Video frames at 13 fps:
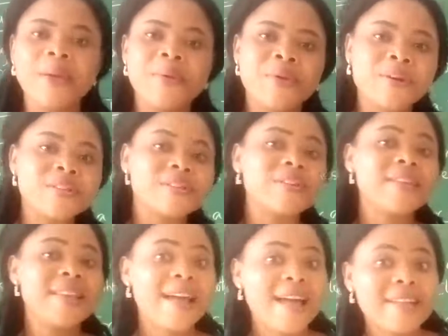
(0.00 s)
You also
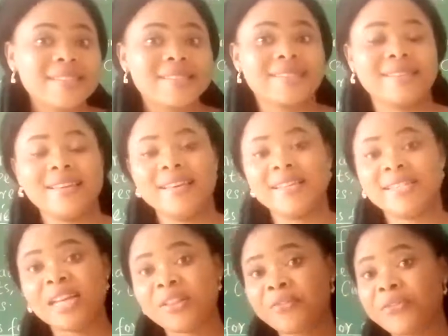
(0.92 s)
learned
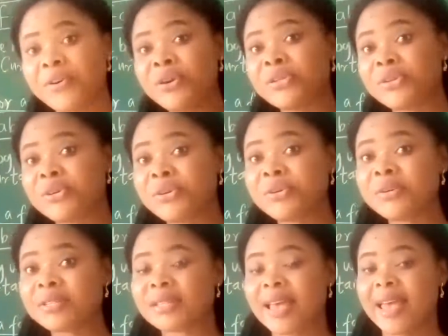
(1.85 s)
that for you to
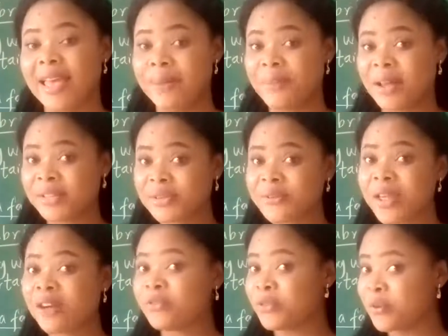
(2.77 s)
use a
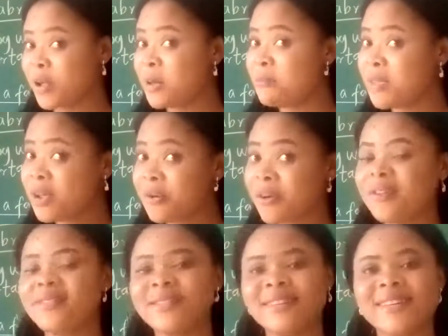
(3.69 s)
material for a
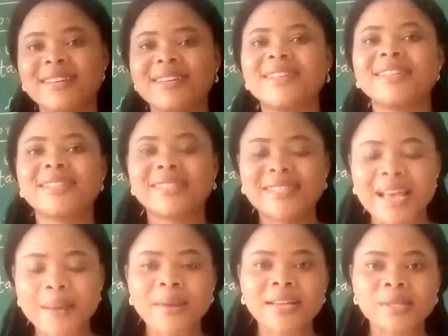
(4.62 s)
mirror,
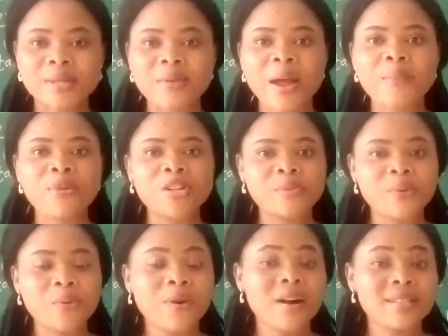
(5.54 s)
that material must be
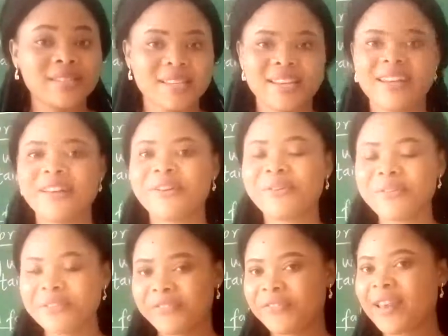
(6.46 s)
what?
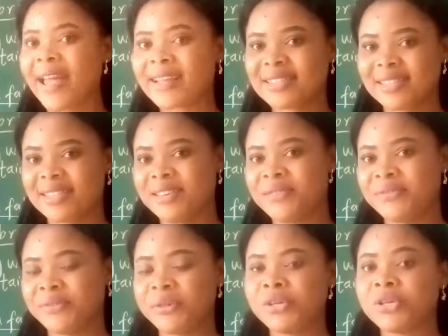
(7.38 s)
Reflective.
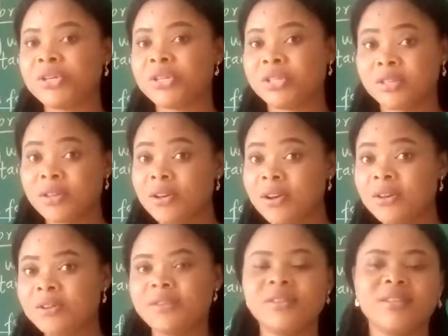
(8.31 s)
So,